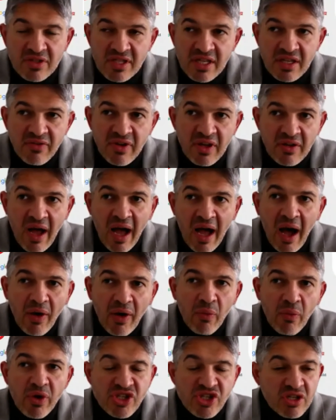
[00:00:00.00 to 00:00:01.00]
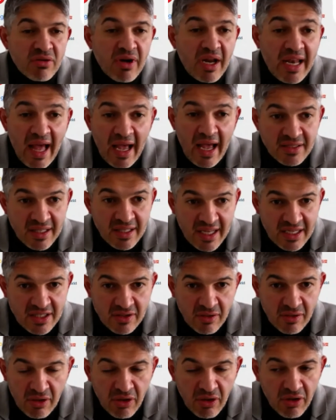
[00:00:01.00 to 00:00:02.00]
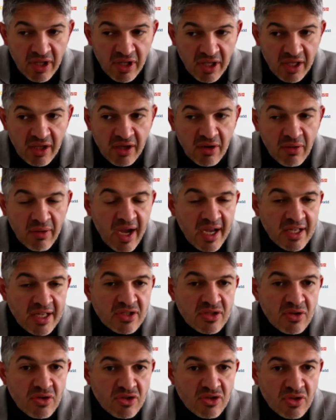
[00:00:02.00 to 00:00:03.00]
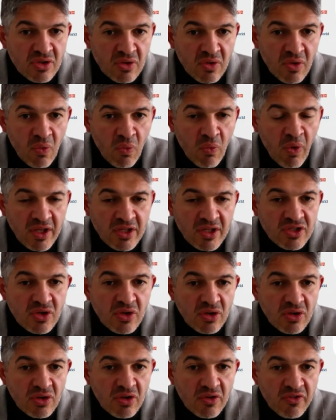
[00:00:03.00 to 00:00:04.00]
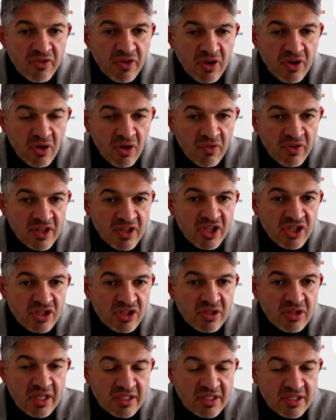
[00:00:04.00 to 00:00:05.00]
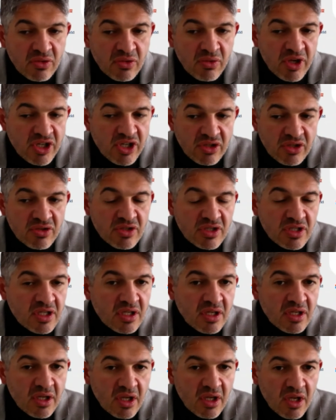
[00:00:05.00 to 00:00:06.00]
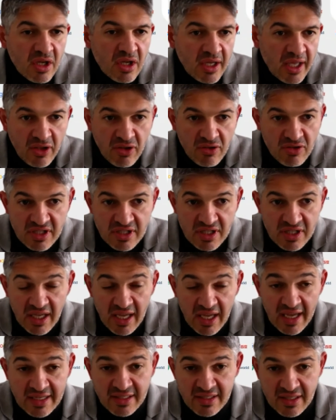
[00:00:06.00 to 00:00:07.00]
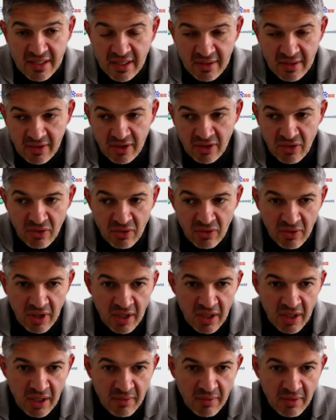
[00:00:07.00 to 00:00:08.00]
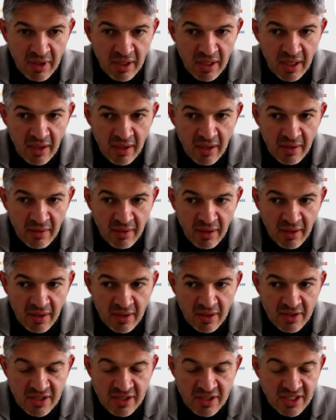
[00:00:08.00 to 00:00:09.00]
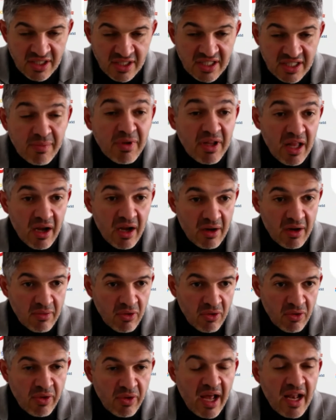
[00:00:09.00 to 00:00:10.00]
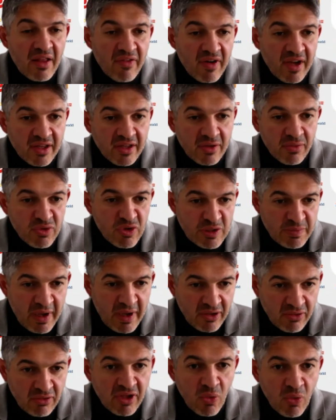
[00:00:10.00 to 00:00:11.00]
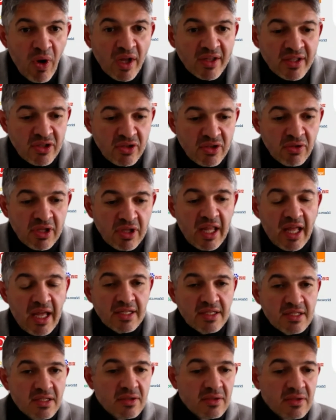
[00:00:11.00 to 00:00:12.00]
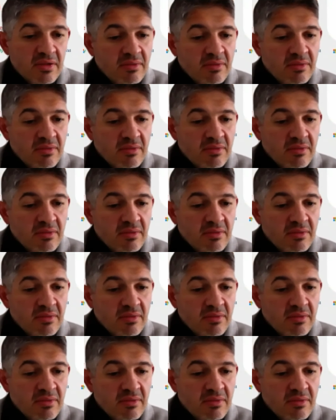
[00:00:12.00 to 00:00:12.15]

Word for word: see how can we generalize the lesson learned here, right? So, so what sort of, uh, of additional situations uh, can you see as uh, you know similar or relevant with respect to the one that you analyzed?